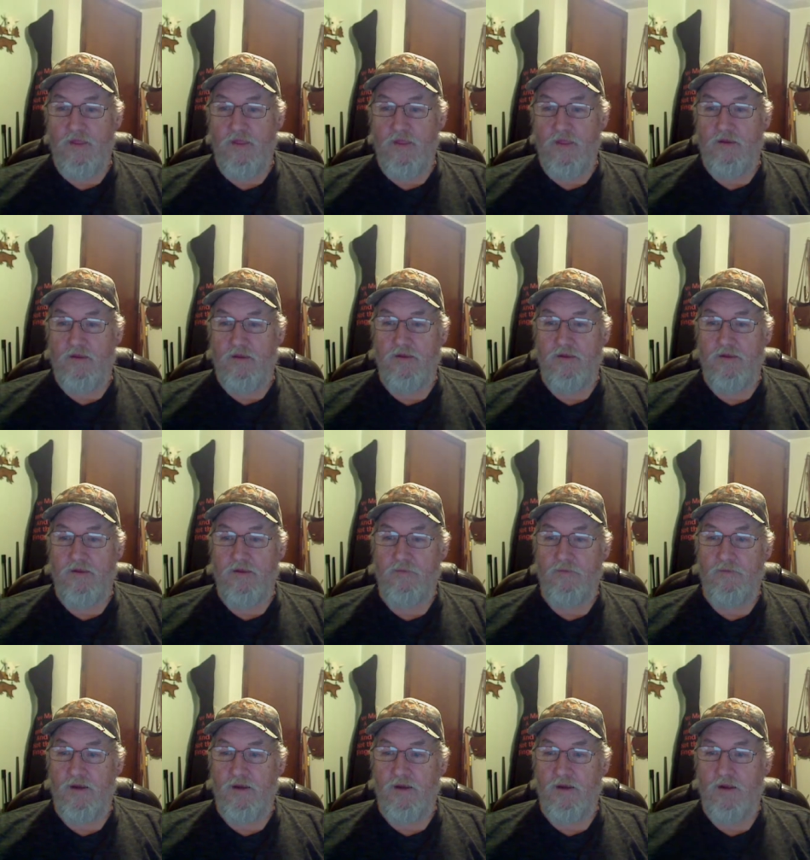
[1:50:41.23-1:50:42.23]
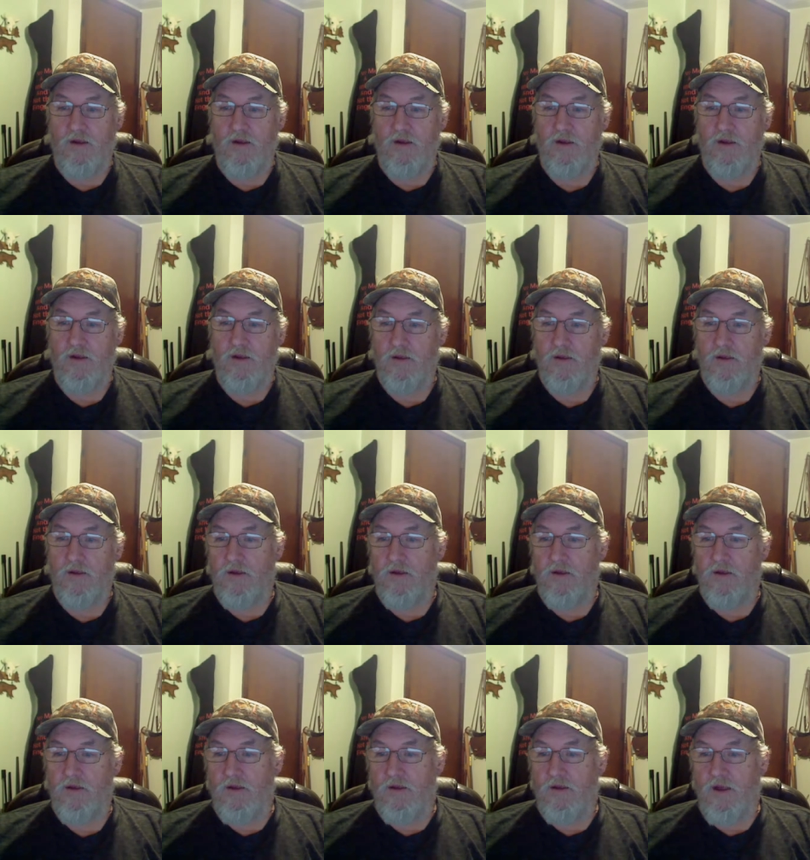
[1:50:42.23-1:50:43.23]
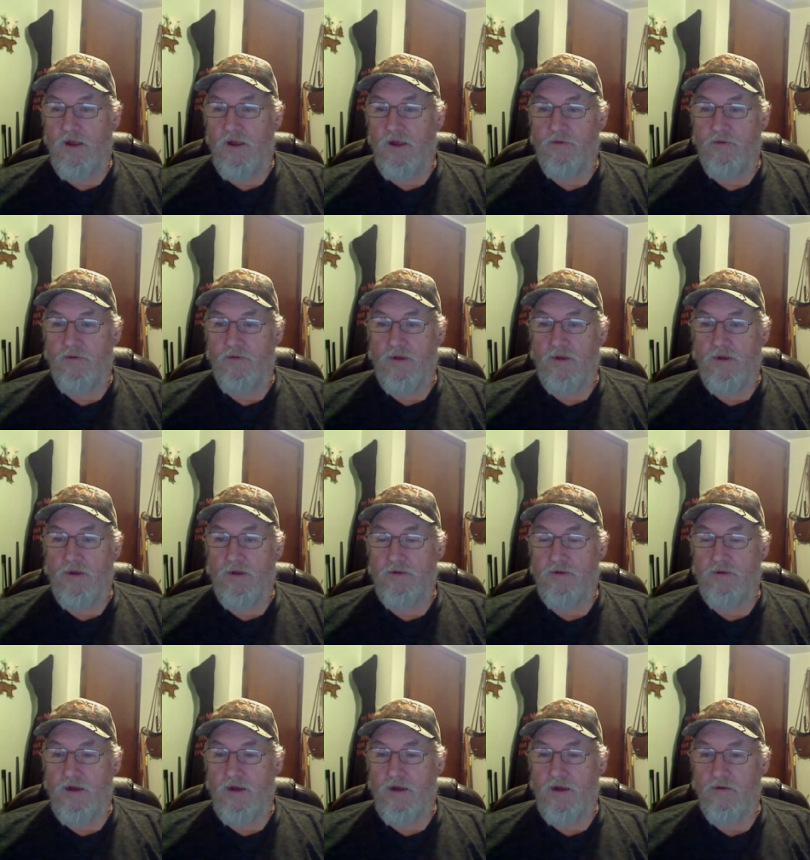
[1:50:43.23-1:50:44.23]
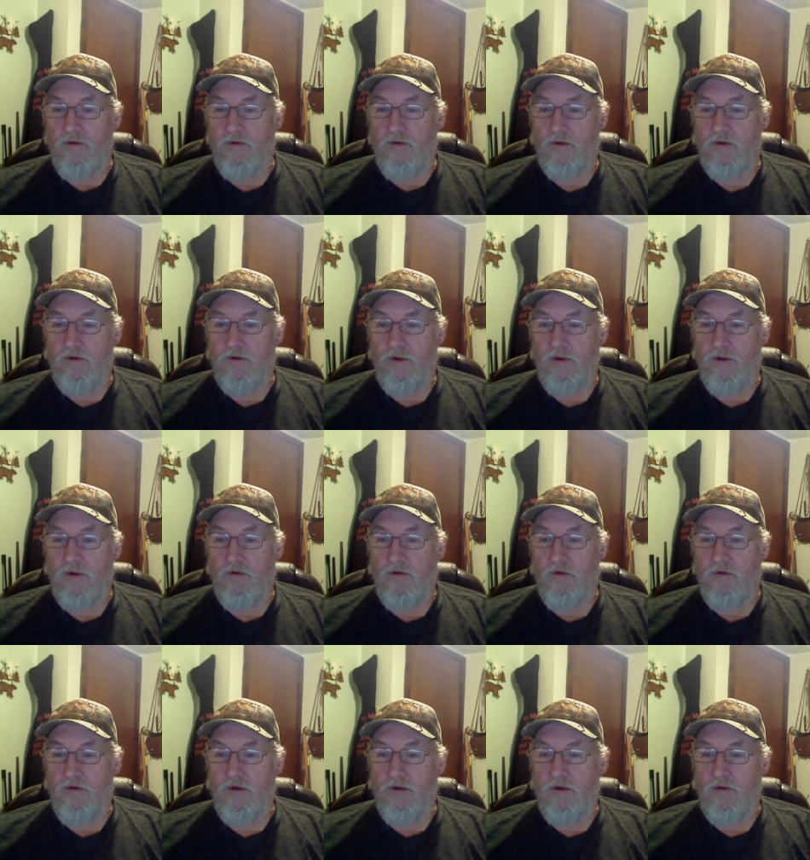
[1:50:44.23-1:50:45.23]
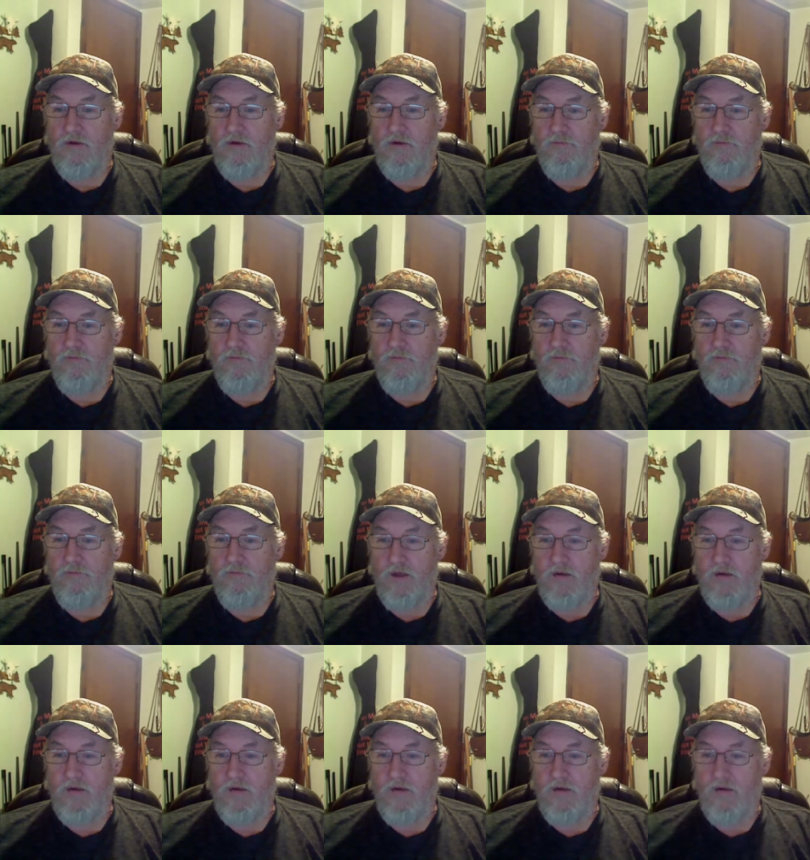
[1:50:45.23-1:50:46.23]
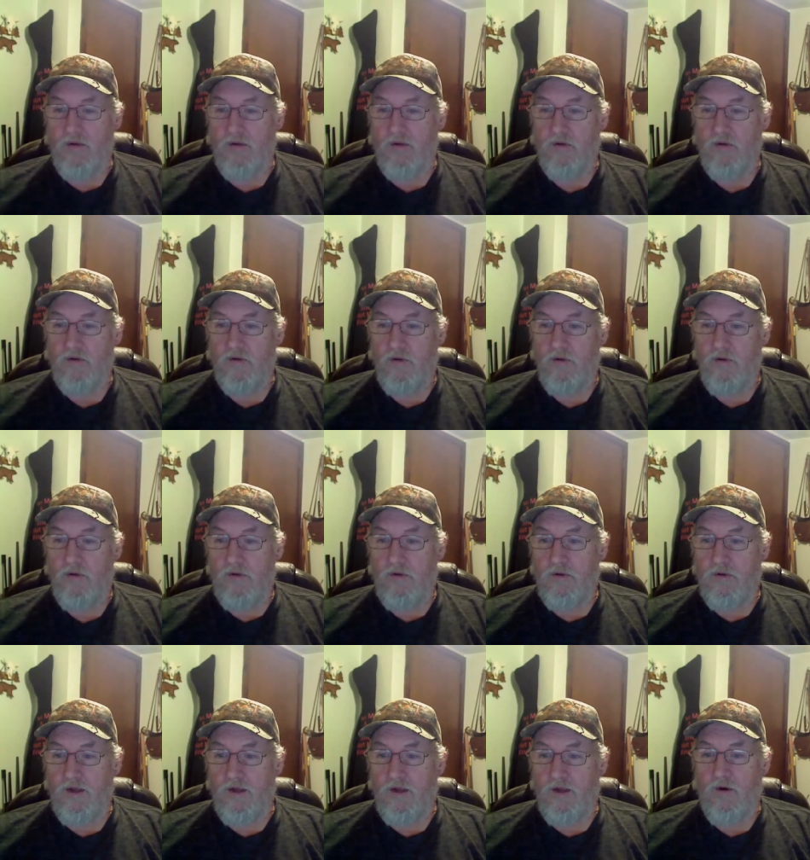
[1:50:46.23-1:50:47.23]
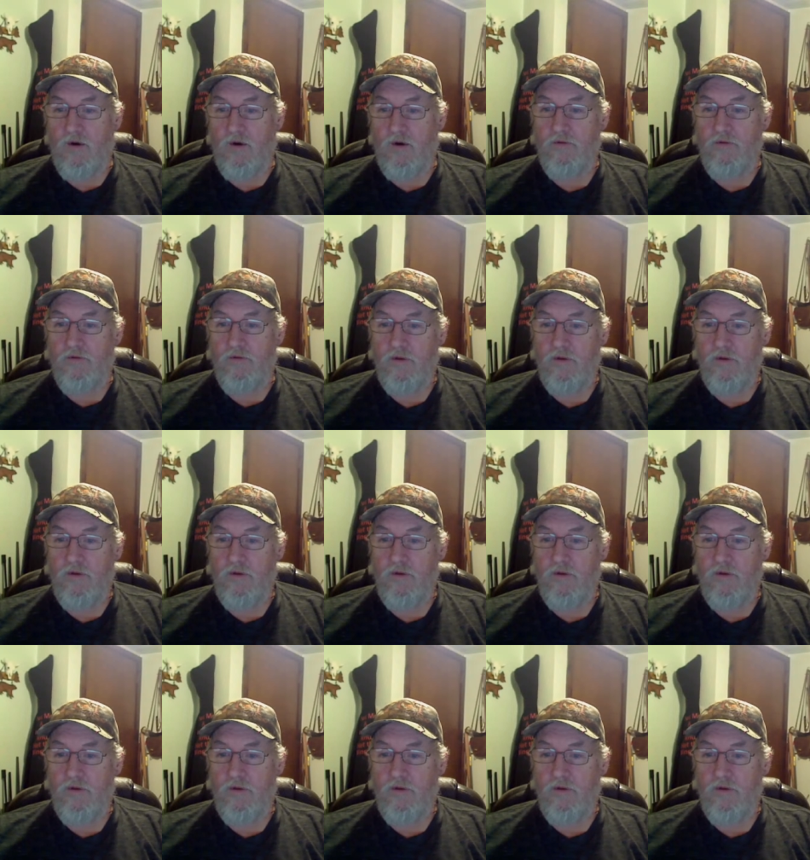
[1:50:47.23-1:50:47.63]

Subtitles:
Seeing the page, they have a place down here in New Brighton called Tightwads.